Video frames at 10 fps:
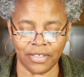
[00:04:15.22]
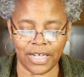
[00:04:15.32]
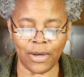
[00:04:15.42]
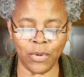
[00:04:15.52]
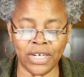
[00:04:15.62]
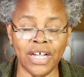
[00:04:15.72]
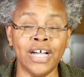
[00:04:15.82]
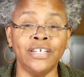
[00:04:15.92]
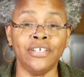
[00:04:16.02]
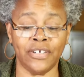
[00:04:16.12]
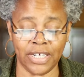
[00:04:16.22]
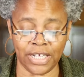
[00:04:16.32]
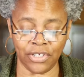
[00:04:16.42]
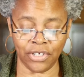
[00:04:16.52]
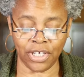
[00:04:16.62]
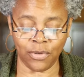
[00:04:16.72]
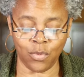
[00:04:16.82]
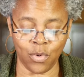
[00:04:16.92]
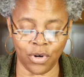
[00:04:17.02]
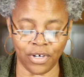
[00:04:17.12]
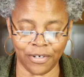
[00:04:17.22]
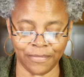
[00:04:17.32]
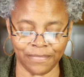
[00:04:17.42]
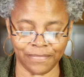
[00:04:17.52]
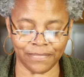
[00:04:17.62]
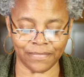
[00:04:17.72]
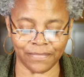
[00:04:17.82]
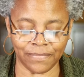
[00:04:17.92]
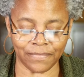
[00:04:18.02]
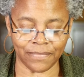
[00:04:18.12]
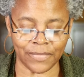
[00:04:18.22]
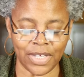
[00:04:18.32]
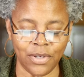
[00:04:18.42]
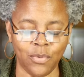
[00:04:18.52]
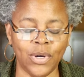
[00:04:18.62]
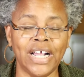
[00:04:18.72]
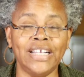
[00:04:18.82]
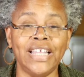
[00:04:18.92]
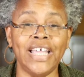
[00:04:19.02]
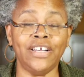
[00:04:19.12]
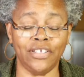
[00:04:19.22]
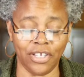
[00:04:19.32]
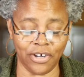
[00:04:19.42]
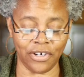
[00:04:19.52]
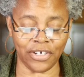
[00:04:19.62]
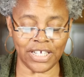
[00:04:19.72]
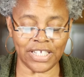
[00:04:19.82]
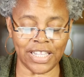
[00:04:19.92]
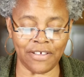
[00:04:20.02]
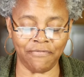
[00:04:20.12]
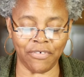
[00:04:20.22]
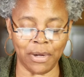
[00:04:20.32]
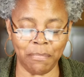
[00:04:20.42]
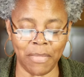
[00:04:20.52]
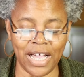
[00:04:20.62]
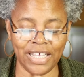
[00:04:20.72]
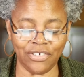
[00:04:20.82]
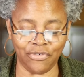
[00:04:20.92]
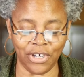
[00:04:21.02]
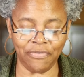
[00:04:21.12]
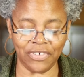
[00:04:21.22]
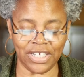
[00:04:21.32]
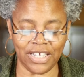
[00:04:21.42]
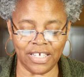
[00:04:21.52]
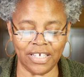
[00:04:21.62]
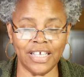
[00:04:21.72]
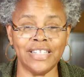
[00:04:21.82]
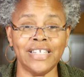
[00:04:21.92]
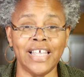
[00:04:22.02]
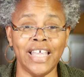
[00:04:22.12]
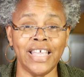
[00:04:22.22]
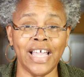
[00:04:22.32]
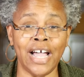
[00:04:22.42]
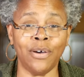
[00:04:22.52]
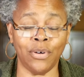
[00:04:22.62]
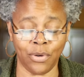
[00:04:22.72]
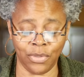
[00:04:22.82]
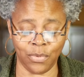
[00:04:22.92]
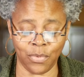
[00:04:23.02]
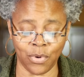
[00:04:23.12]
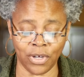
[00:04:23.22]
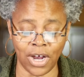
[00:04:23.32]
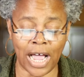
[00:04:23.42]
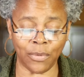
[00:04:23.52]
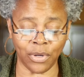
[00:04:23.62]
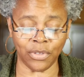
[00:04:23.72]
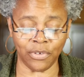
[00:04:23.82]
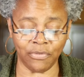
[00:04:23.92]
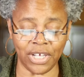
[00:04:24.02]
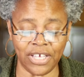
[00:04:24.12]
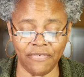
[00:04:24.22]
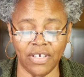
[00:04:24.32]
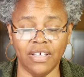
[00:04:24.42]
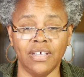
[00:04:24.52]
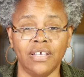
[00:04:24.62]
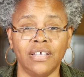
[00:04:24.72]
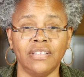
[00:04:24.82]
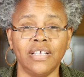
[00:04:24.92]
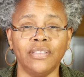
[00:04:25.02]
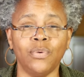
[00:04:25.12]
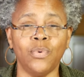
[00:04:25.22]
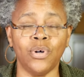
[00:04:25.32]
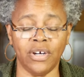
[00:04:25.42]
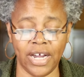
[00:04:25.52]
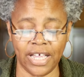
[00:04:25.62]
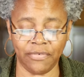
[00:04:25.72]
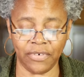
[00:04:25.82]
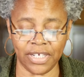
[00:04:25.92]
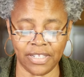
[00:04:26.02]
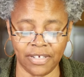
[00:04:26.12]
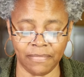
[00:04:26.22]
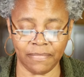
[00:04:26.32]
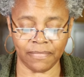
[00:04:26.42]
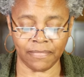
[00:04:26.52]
I went under and I took in water. What I later learned is that from my drifting and staying out on the reef, that the water had risen.